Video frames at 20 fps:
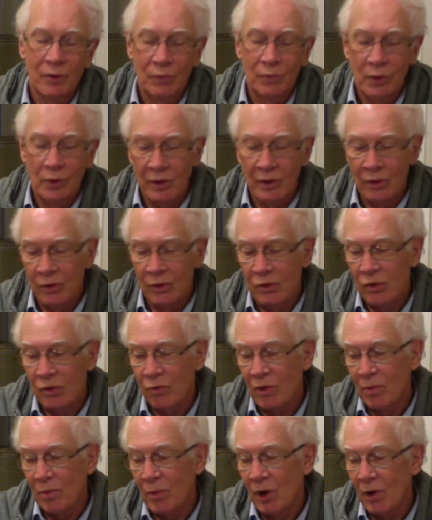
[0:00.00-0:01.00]
whatever
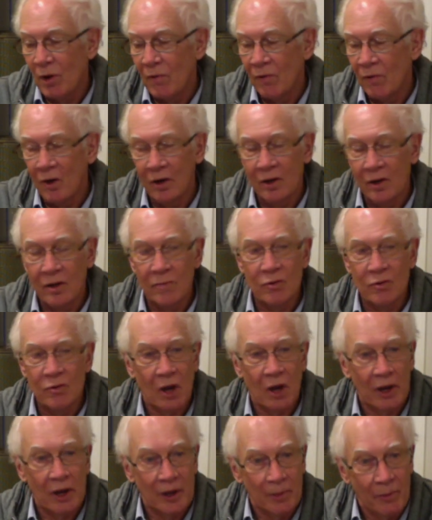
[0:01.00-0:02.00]
stream of
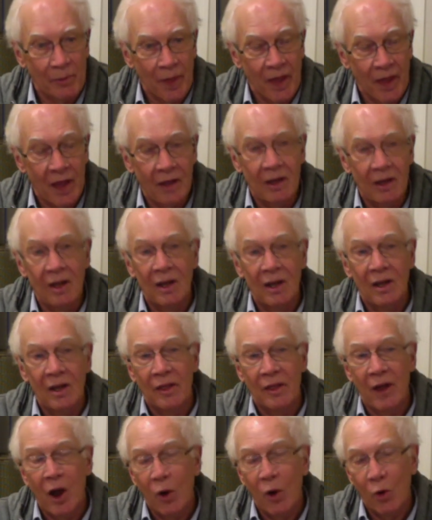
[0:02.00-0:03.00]
Mahavakyas, I am that,
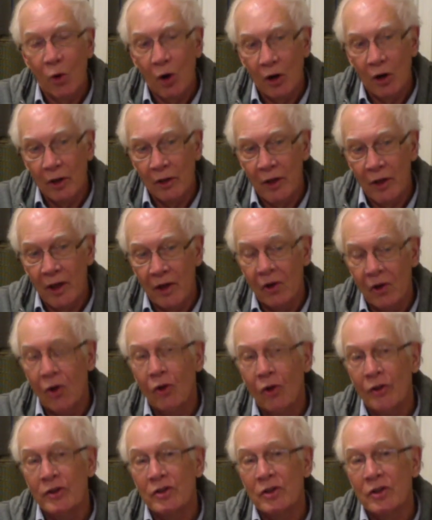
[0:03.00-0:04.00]
the whole I've had,
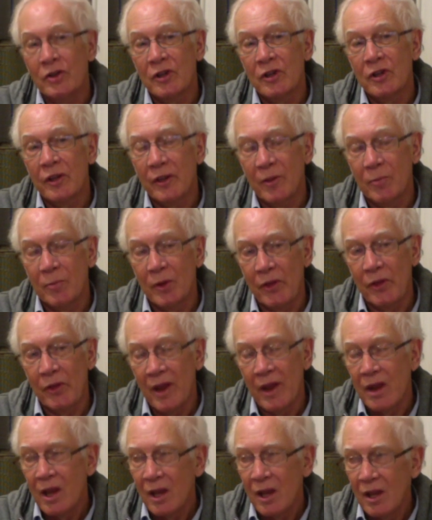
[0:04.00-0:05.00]
all this is nothing.
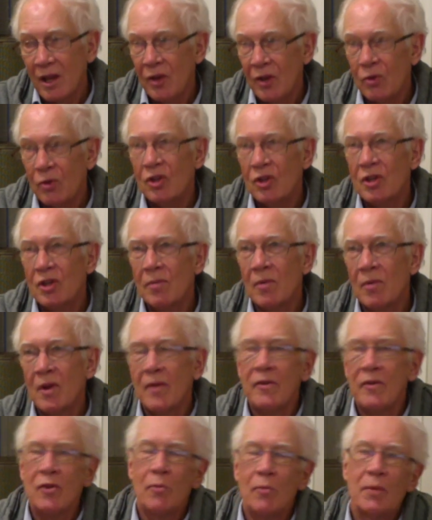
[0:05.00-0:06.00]
You see,
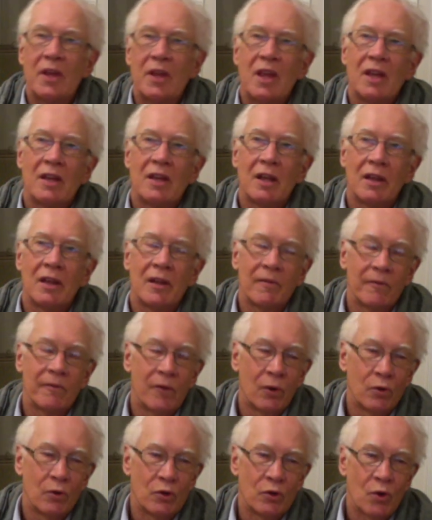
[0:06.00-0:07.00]
you begin to live
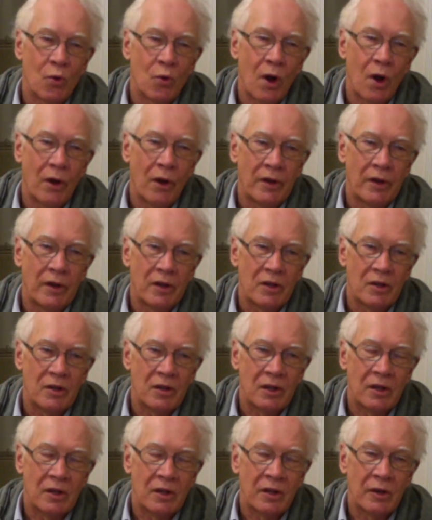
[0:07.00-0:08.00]
those
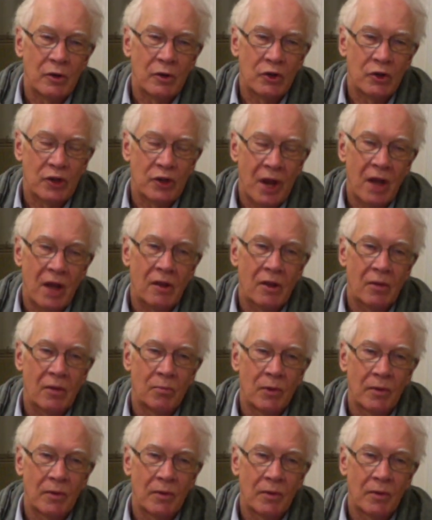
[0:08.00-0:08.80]
qualities and understand them.